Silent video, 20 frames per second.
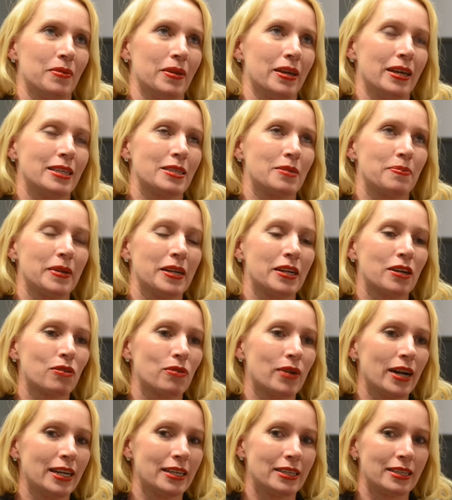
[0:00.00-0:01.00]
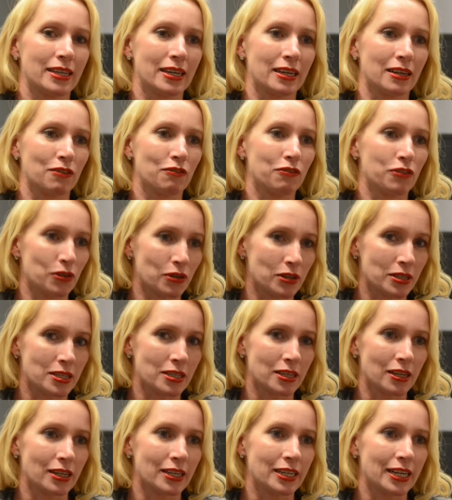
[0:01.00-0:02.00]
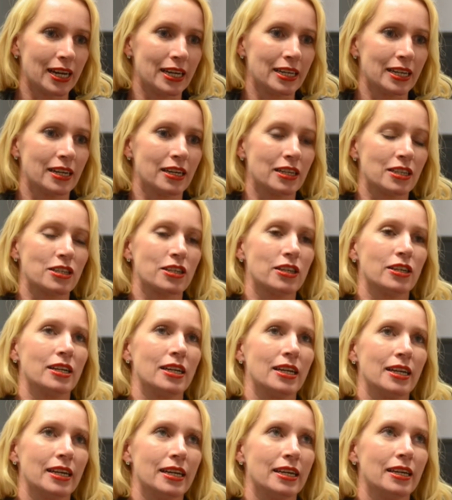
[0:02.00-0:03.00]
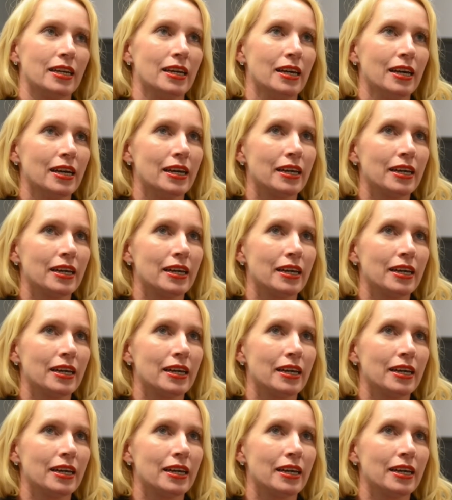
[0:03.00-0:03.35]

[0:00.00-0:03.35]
It's been a great thing for Acceler8 and it certainly